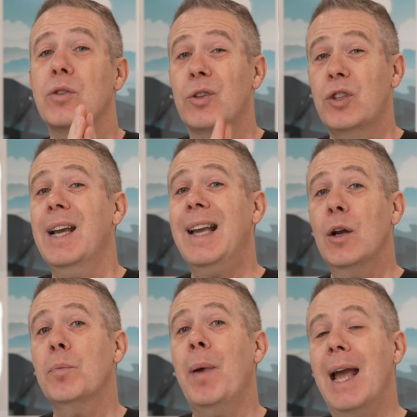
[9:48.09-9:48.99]
So check
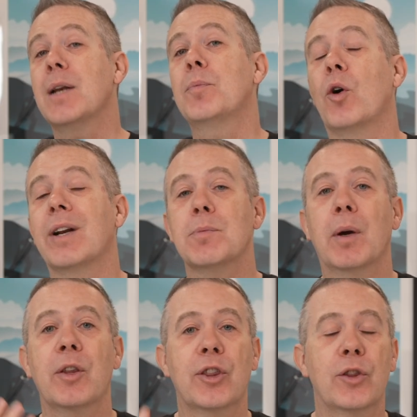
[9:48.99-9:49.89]
out Penpot as
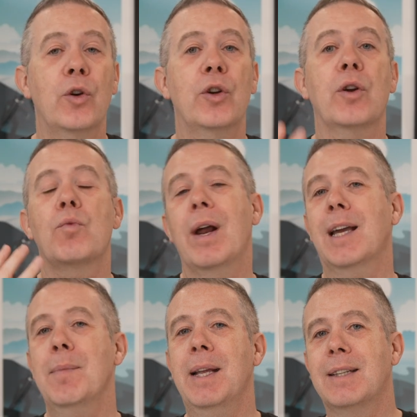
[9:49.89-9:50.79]
my third
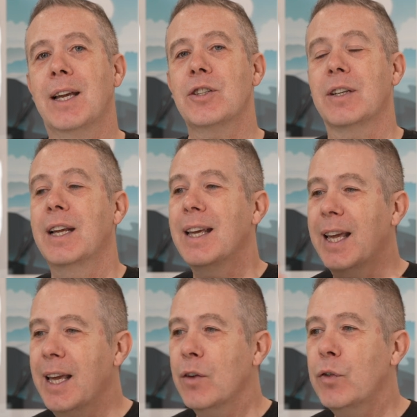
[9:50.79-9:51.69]
recommendation
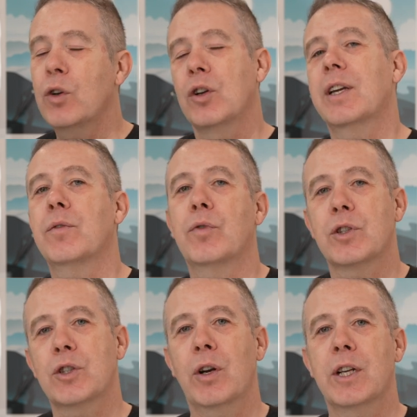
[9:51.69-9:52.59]
if you're looking for a
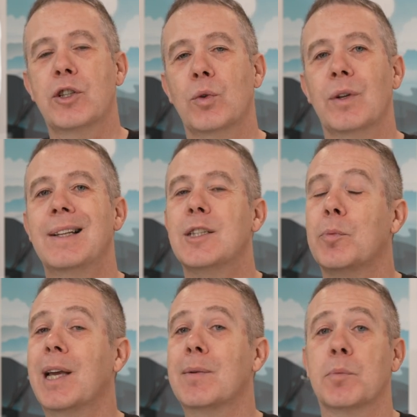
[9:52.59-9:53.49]
solid tool to
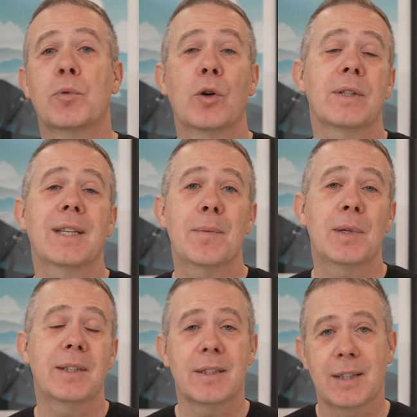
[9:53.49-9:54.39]
be able to prototype
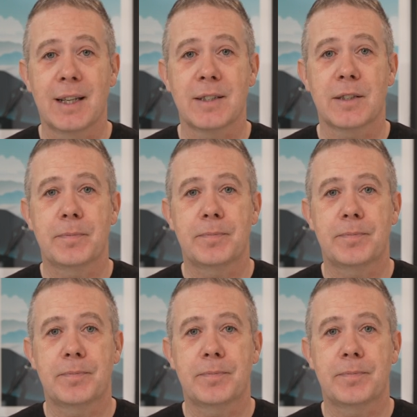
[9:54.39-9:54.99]
your designs.